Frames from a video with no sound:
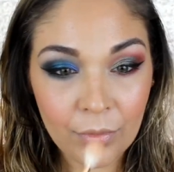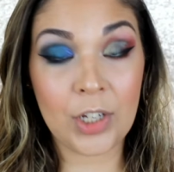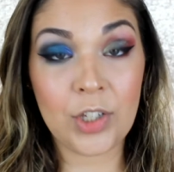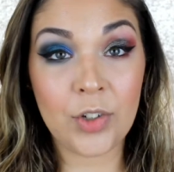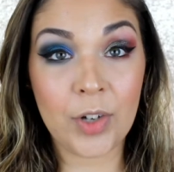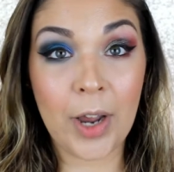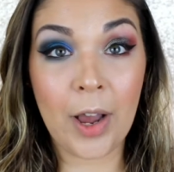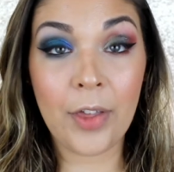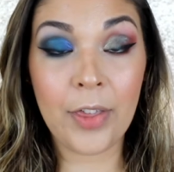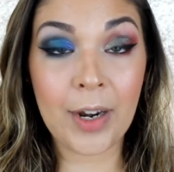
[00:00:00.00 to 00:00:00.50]

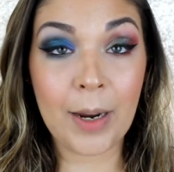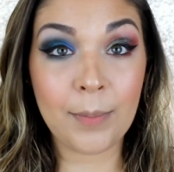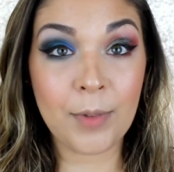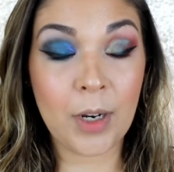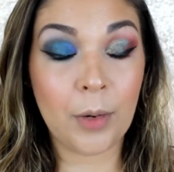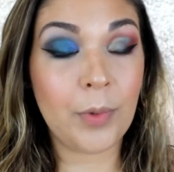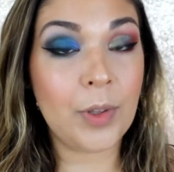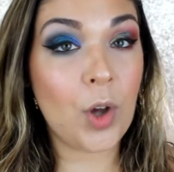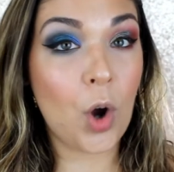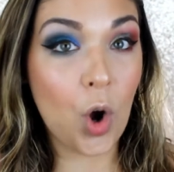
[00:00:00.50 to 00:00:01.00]
so now that I'm
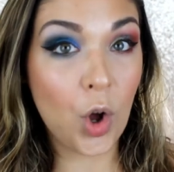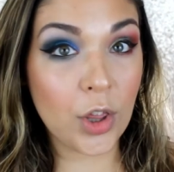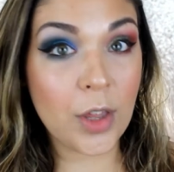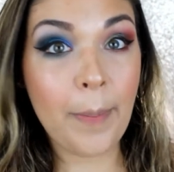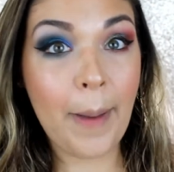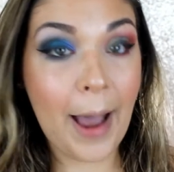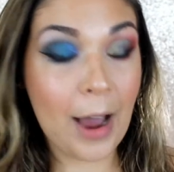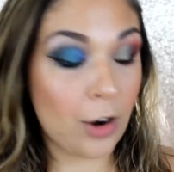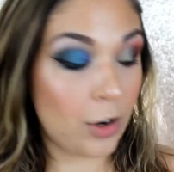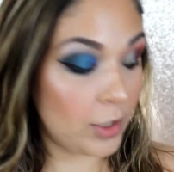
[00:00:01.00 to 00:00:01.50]
done with all the
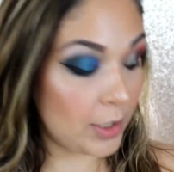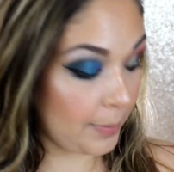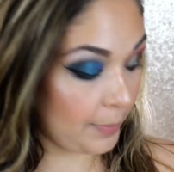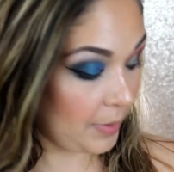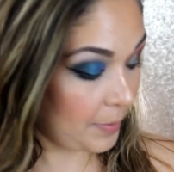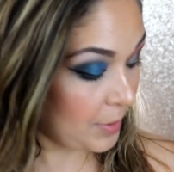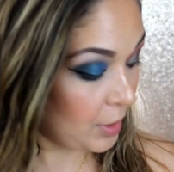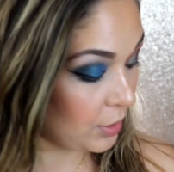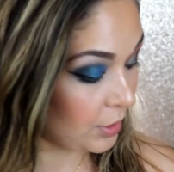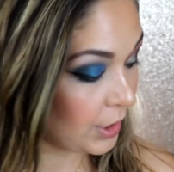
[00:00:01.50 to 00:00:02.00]
powders I'm
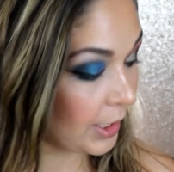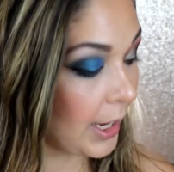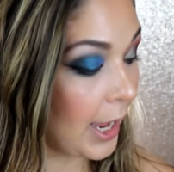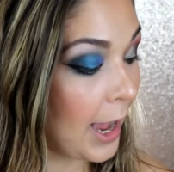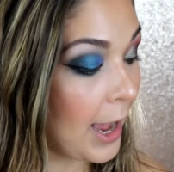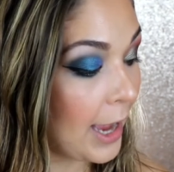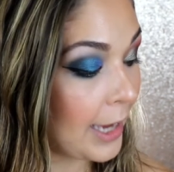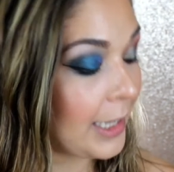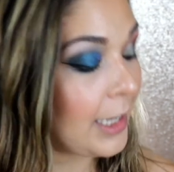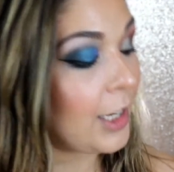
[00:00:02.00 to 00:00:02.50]
going to be using,
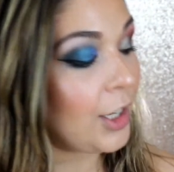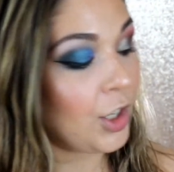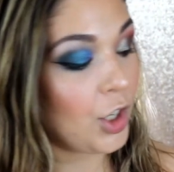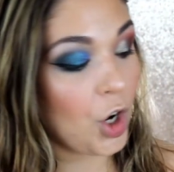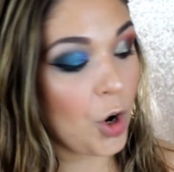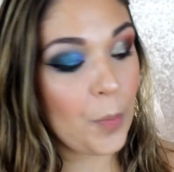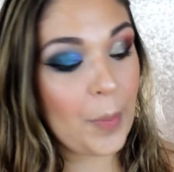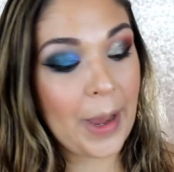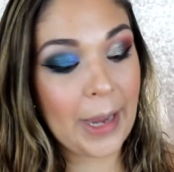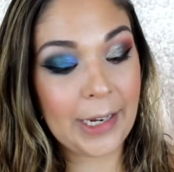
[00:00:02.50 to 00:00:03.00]
I can
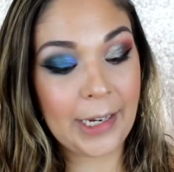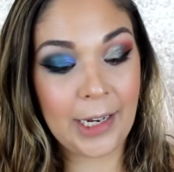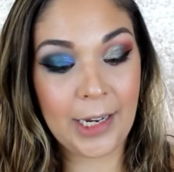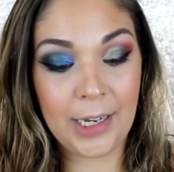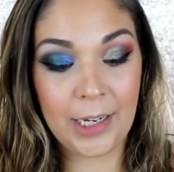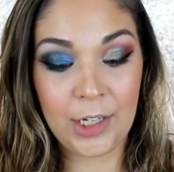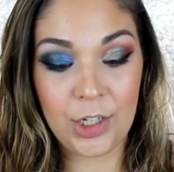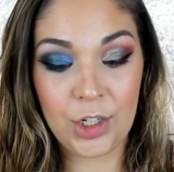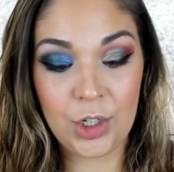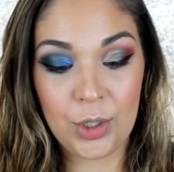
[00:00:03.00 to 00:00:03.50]
go back
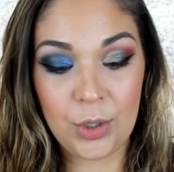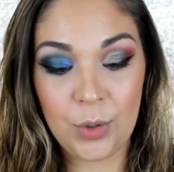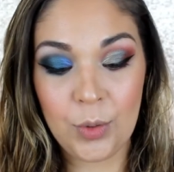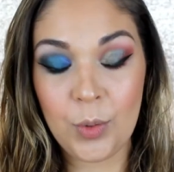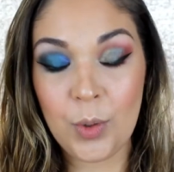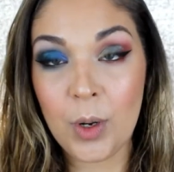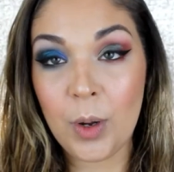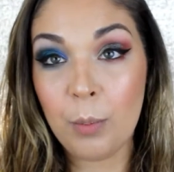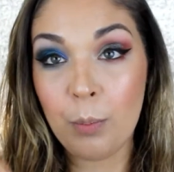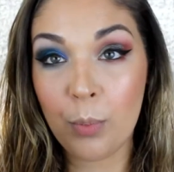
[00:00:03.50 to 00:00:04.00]

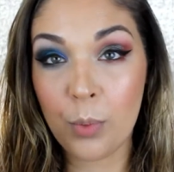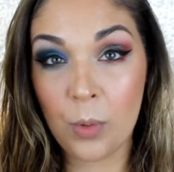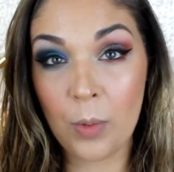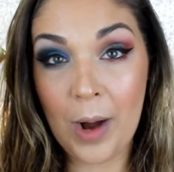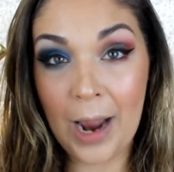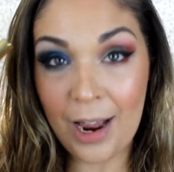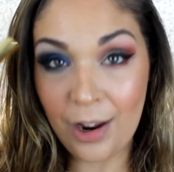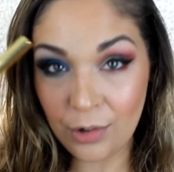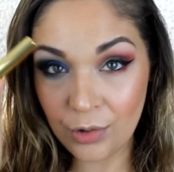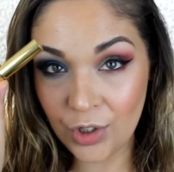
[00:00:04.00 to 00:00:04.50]
into
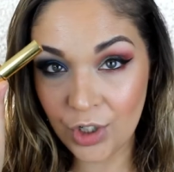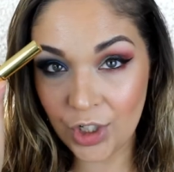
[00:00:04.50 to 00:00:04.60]
brow